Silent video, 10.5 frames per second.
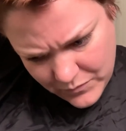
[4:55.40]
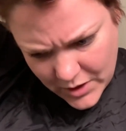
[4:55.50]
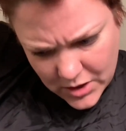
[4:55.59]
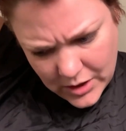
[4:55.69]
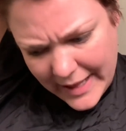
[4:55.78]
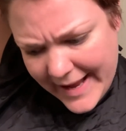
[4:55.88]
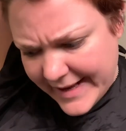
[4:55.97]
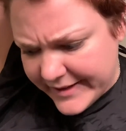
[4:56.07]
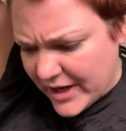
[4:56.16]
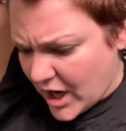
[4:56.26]
All
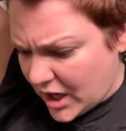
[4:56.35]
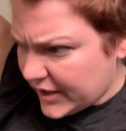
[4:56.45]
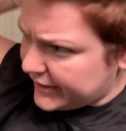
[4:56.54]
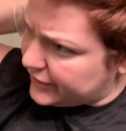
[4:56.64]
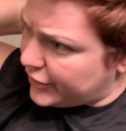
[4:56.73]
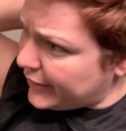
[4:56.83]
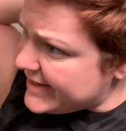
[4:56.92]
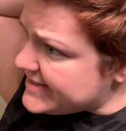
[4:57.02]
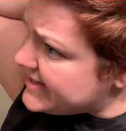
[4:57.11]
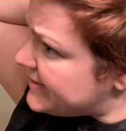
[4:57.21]
ad hoc and
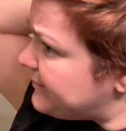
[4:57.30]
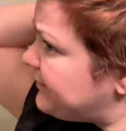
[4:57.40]
crazy.